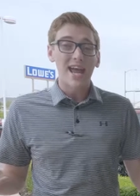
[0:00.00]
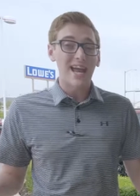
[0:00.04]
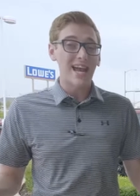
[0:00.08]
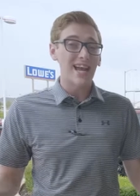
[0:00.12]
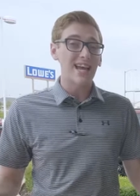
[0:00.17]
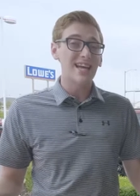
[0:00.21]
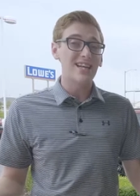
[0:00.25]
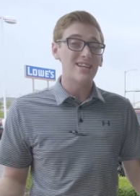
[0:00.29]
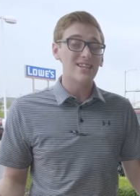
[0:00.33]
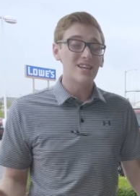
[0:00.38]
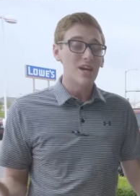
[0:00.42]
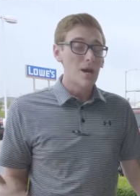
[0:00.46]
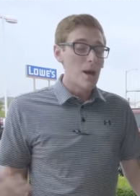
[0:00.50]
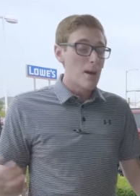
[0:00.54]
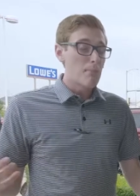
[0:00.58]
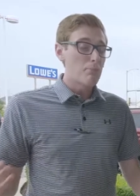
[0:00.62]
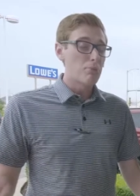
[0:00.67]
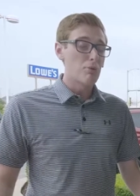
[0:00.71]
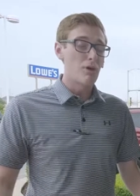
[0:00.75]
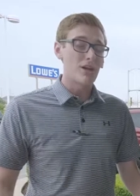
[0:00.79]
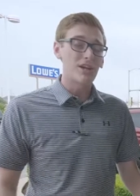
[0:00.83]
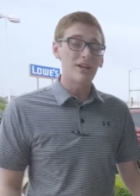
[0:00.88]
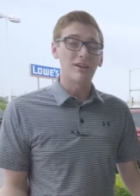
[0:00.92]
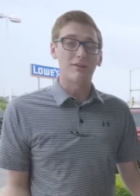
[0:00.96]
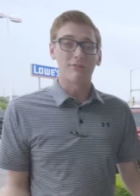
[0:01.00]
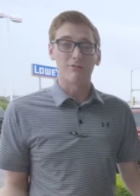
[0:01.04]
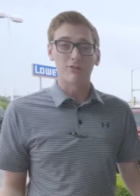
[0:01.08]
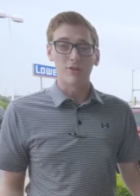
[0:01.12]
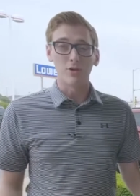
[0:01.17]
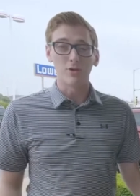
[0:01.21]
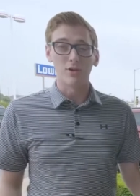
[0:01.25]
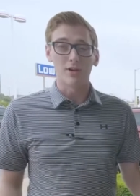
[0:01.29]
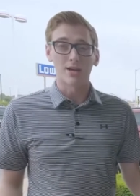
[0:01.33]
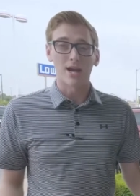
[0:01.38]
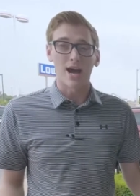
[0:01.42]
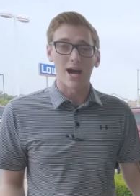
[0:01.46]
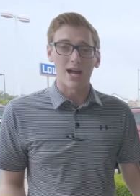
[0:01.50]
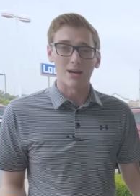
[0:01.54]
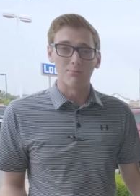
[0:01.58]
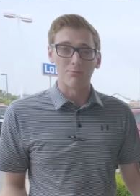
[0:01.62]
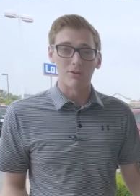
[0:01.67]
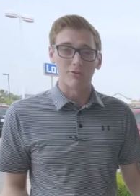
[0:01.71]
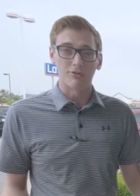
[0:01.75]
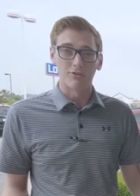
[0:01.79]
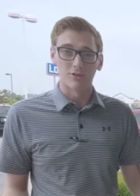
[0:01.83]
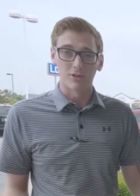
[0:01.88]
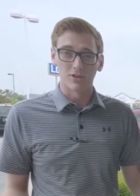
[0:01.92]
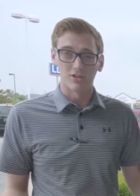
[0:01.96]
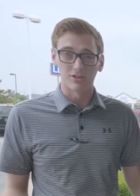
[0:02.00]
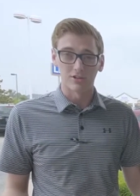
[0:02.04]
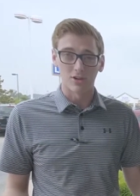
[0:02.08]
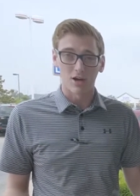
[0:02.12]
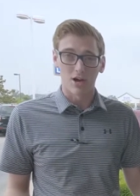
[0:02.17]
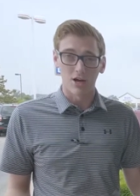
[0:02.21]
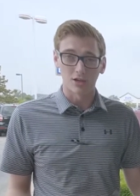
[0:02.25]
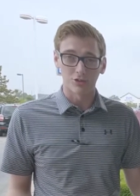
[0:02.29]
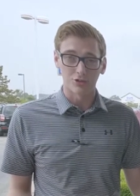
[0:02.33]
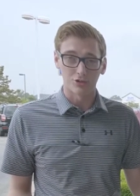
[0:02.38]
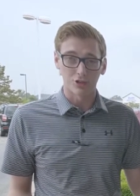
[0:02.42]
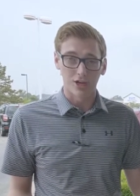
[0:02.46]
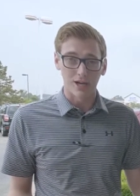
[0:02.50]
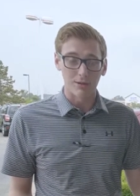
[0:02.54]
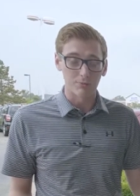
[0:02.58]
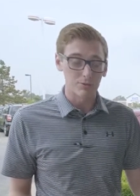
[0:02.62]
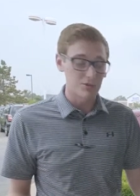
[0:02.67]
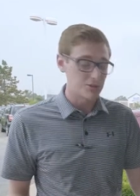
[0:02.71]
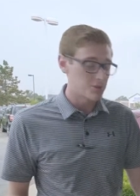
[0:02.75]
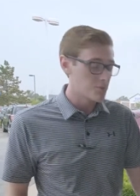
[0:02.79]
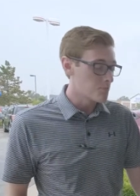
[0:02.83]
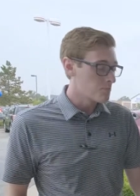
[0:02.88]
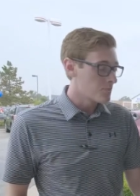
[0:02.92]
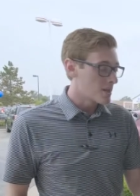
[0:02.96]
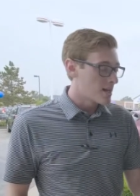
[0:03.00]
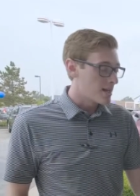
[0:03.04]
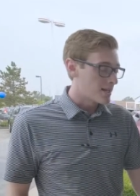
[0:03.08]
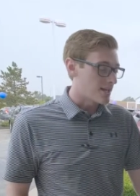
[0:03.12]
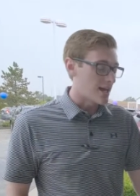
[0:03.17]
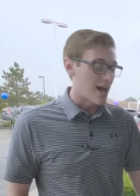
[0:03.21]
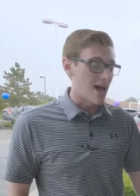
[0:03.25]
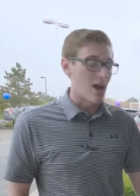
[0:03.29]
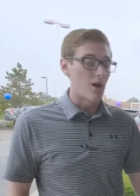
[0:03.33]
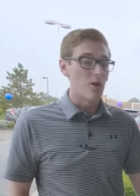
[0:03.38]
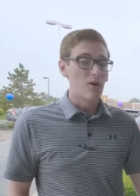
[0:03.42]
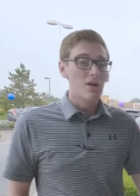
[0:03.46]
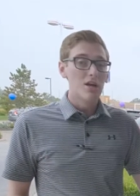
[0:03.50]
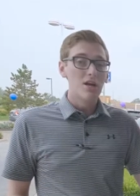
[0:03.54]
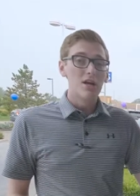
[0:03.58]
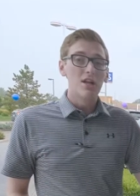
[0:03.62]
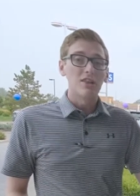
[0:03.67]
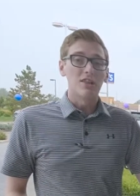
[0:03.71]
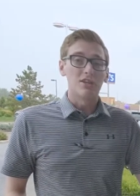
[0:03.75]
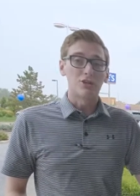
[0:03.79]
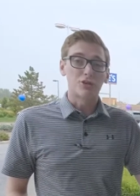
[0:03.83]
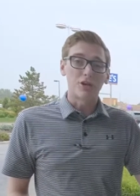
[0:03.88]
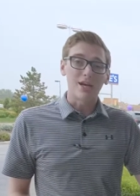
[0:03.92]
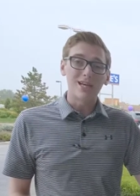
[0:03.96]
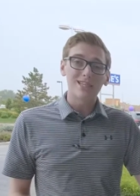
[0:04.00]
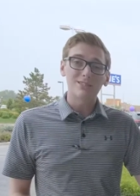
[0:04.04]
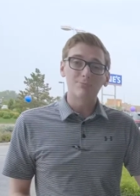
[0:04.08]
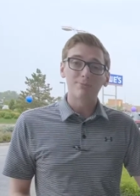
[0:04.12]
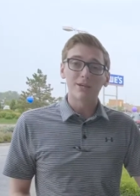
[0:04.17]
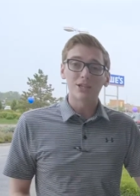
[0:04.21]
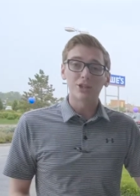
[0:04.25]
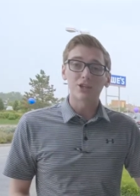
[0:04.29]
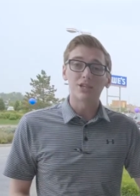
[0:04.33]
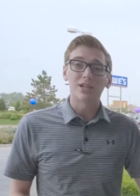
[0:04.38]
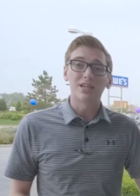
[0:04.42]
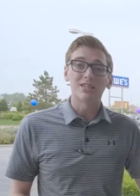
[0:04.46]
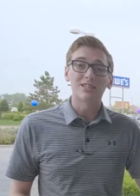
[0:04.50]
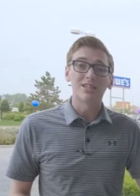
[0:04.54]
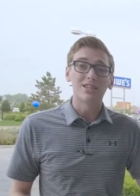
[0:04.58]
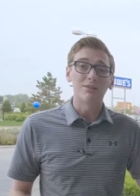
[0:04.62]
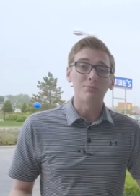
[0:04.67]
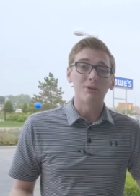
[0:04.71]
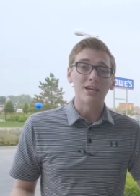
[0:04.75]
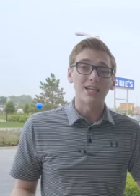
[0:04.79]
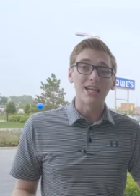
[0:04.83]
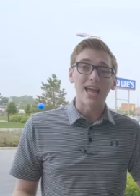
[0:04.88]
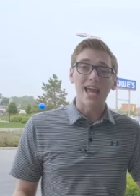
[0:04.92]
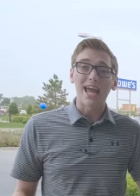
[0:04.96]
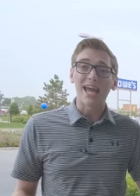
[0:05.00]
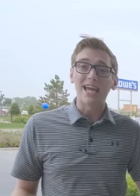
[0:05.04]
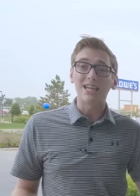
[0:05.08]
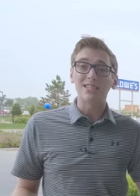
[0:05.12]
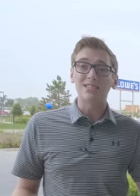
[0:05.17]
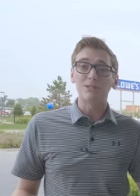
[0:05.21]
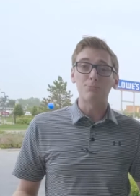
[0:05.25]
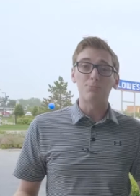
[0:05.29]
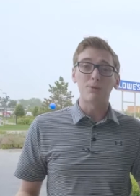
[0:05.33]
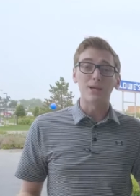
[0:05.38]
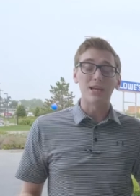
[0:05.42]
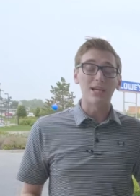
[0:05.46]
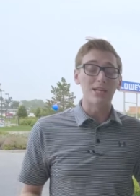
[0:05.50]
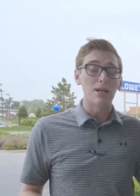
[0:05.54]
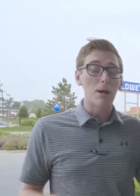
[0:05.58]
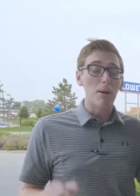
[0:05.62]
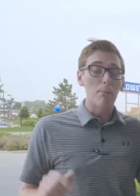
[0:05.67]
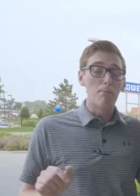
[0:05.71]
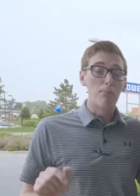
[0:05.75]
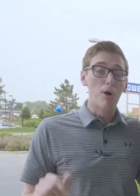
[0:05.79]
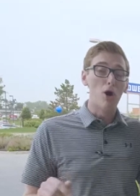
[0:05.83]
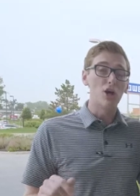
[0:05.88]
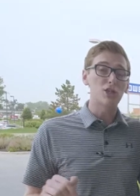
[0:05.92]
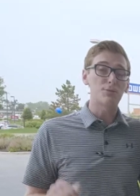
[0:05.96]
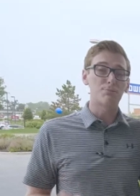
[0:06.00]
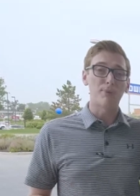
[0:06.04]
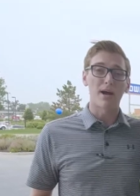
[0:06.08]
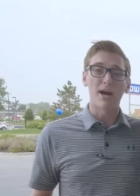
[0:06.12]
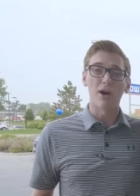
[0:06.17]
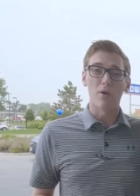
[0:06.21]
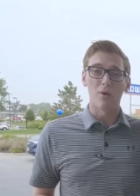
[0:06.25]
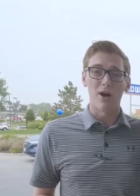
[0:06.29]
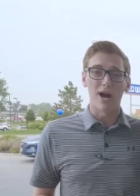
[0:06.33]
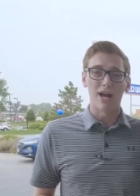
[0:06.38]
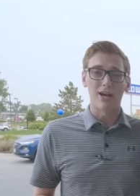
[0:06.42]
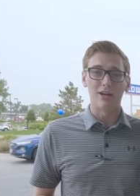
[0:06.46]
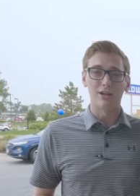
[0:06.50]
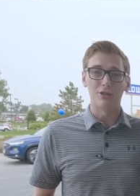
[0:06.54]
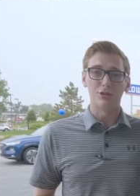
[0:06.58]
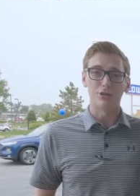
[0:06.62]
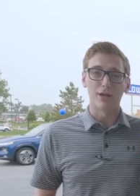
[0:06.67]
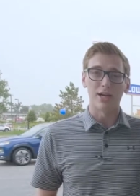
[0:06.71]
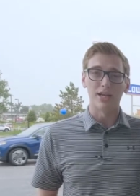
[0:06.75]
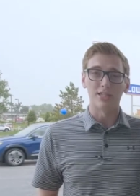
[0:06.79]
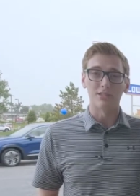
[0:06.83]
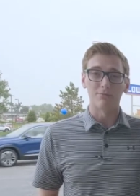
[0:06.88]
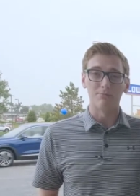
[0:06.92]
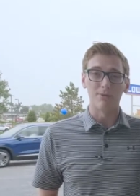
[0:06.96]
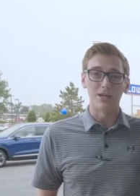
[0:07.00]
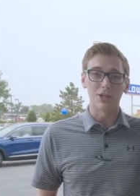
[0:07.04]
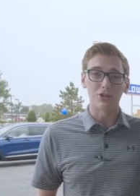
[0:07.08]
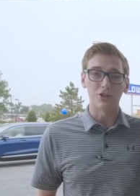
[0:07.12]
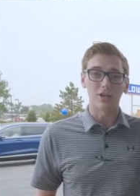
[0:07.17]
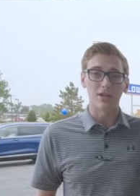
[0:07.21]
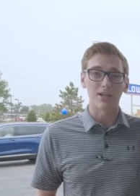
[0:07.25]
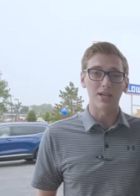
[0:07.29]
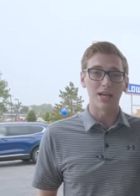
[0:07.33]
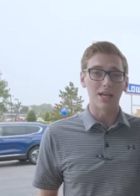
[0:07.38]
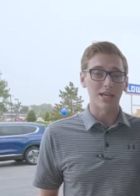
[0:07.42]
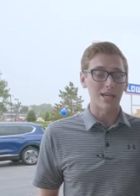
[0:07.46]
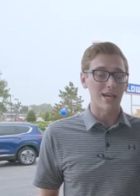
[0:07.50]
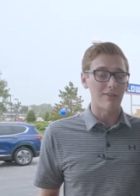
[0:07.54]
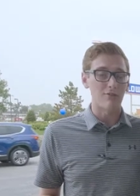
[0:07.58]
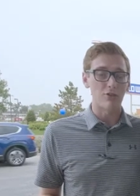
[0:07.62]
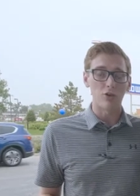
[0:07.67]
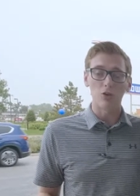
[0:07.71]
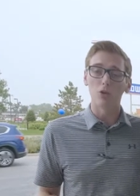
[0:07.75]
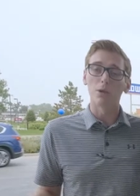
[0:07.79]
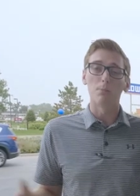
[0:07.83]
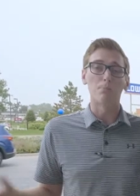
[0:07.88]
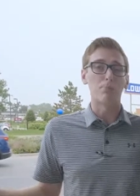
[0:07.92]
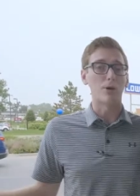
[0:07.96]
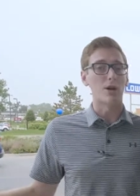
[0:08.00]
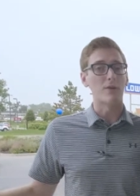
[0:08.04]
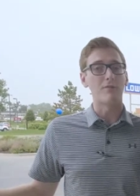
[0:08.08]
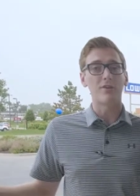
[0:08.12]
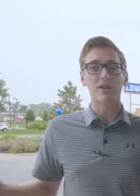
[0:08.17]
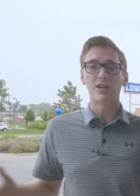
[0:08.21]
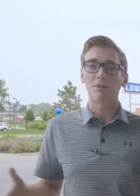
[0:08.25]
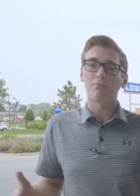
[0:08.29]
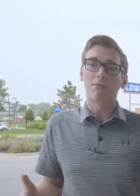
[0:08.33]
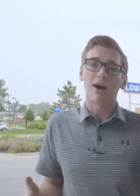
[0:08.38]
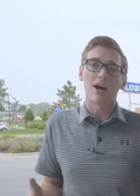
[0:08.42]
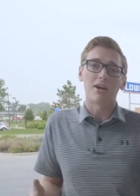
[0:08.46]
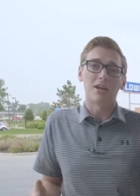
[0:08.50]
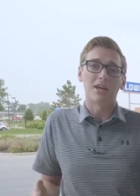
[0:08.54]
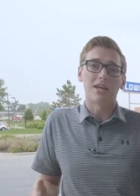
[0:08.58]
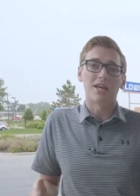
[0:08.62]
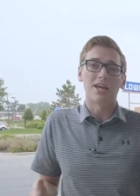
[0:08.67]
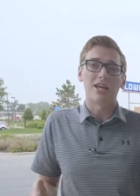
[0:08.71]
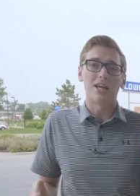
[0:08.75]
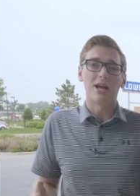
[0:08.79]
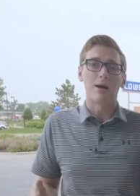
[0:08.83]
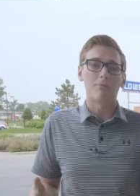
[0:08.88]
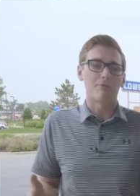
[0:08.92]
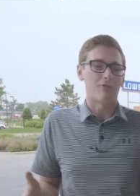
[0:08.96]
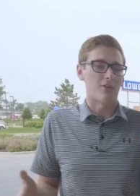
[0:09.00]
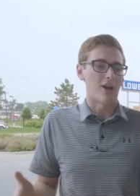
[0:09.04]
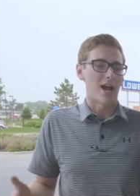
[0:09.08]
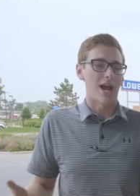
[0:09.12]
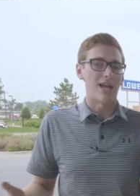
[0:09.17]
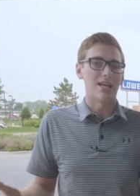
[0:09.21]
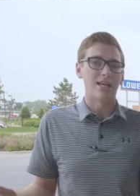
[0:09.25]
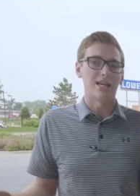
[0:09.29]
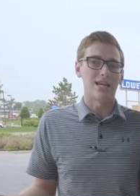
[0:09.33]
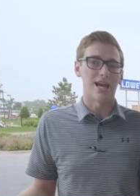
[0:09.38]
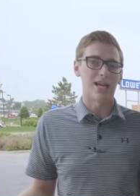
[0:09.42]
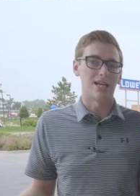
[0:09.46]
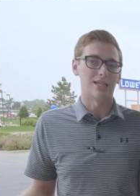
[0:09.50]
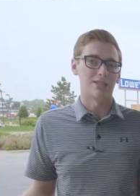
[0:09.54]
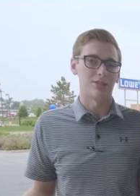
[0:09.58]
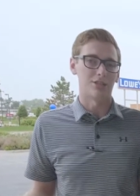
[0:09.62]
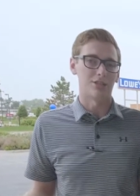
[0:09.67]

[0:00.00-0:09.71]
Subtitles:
and plenty of fuel economy for those long trips. Now, the transmission is going to be an 8-speed push-by-wire transmission, giving you the perfect amount of get up for any kind of